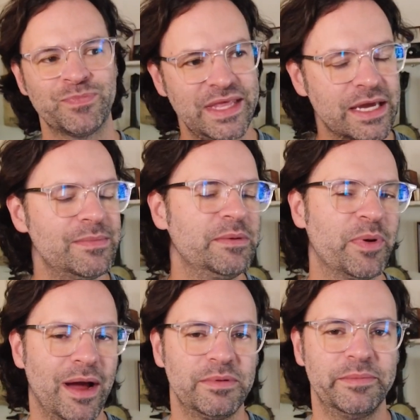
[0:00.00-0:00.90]
that can be
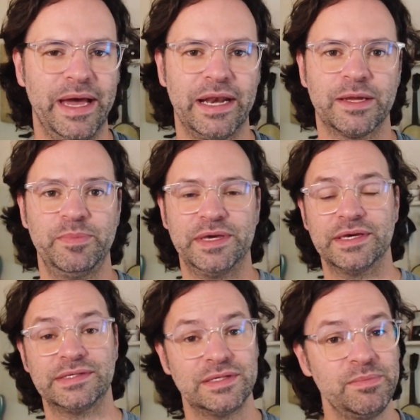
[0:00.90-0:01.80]
problematic
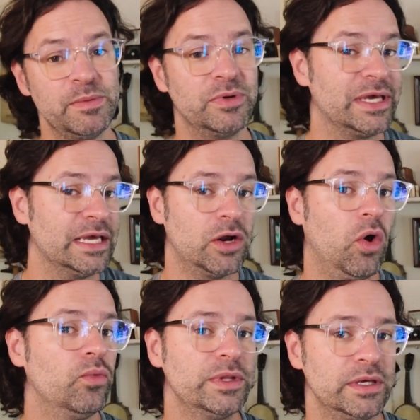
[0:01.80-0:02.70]
because some people can
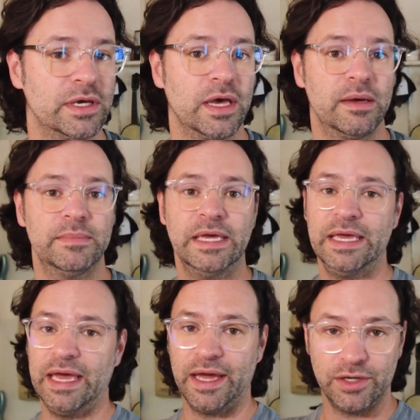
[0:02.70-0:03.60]
only come
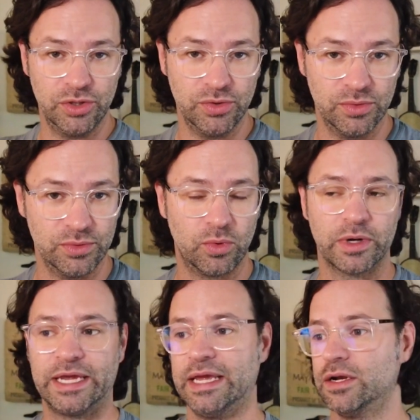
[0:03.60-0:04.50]
at noon or
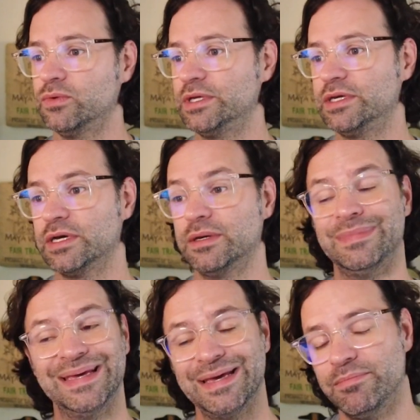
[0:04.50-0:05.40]
can only come,